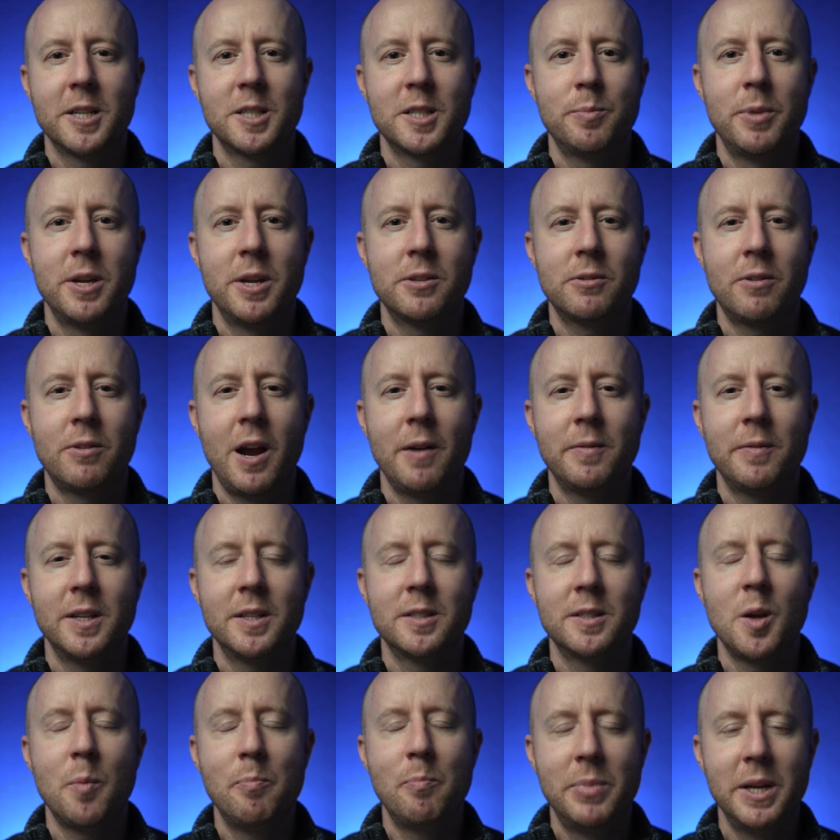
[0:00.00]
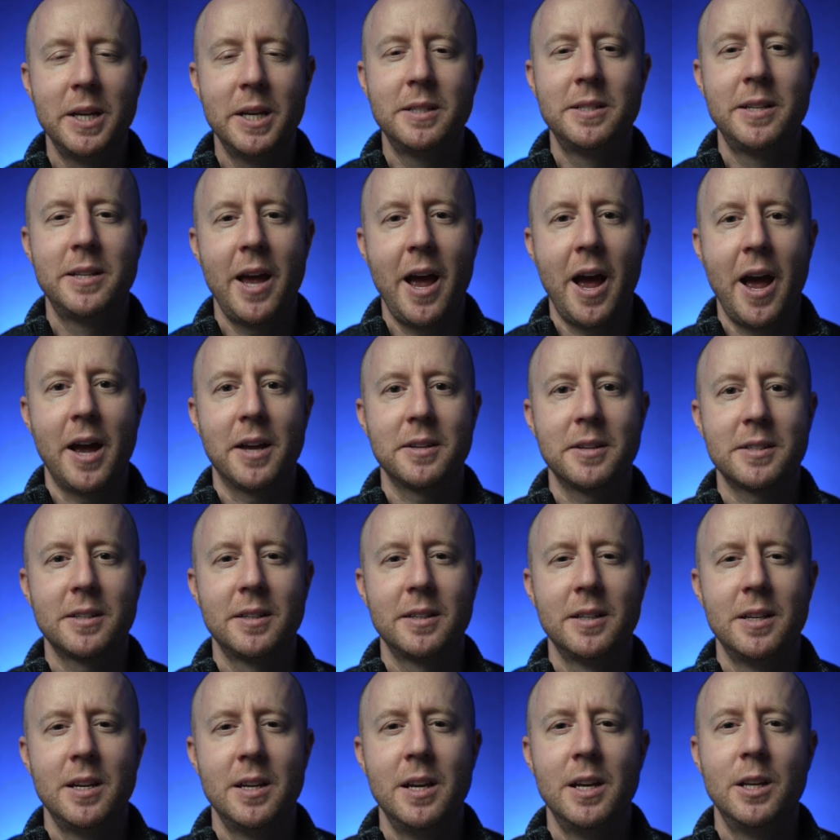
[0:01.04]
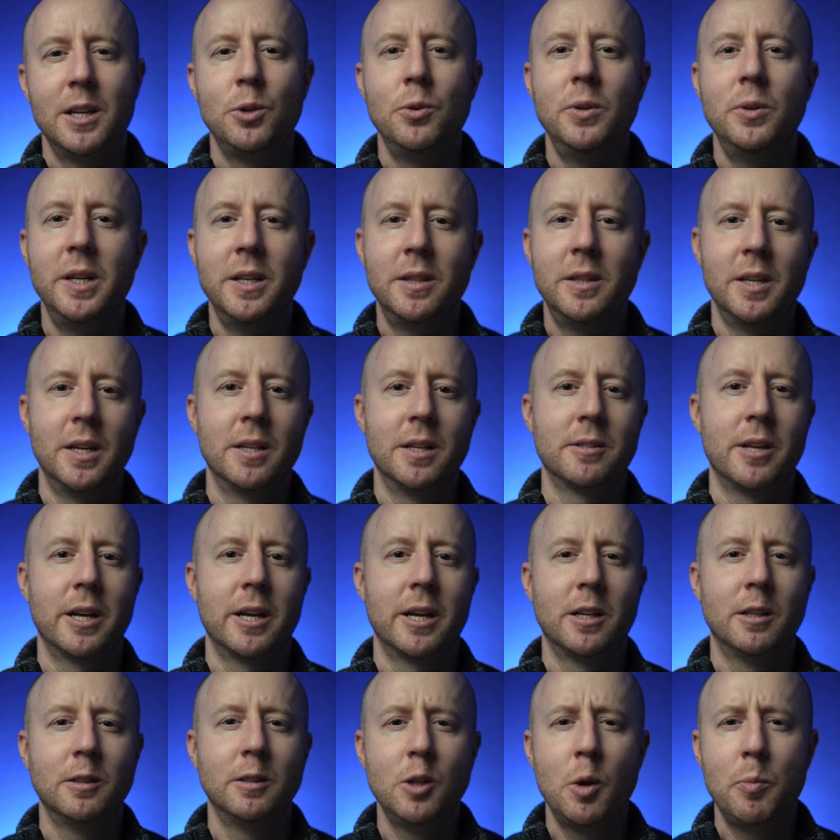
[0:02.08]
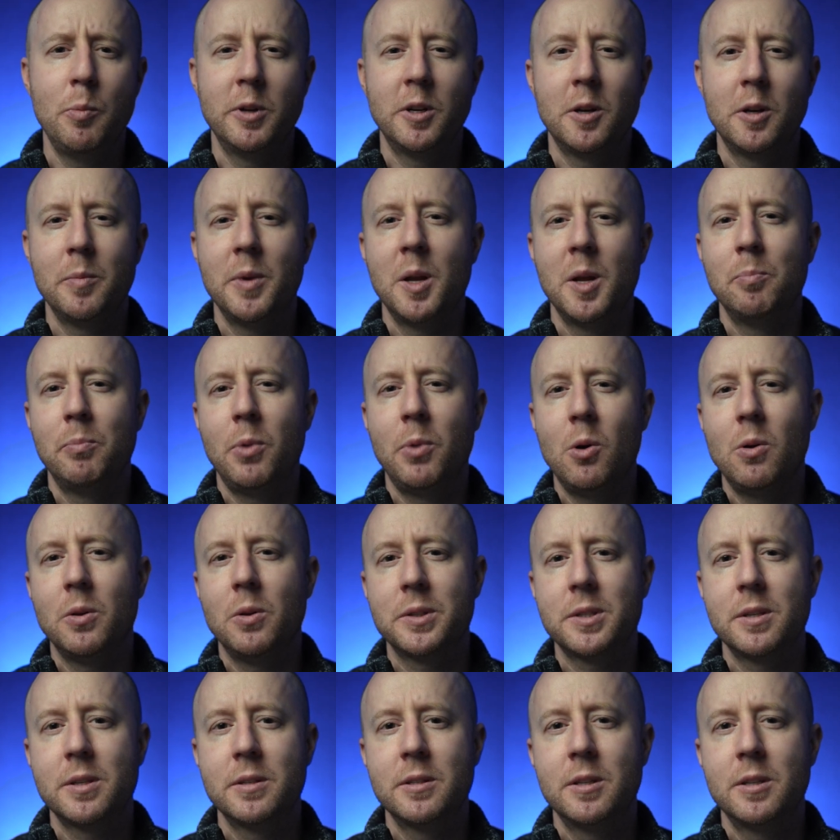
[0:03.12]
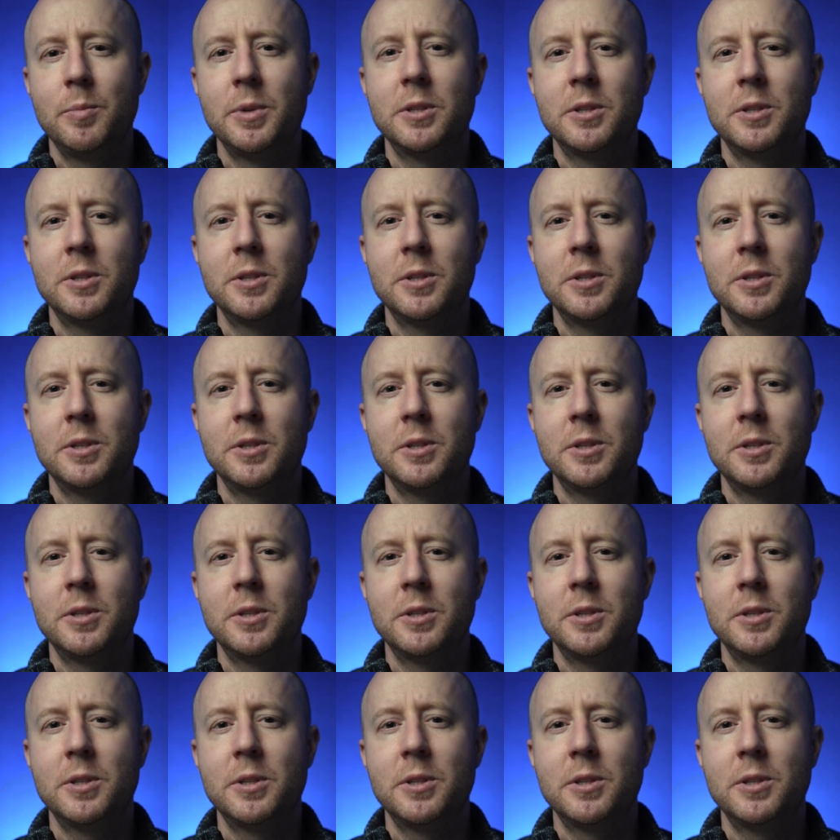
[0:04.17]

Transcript: a spacecraft is a big task. You need things like aluminum and bolts to be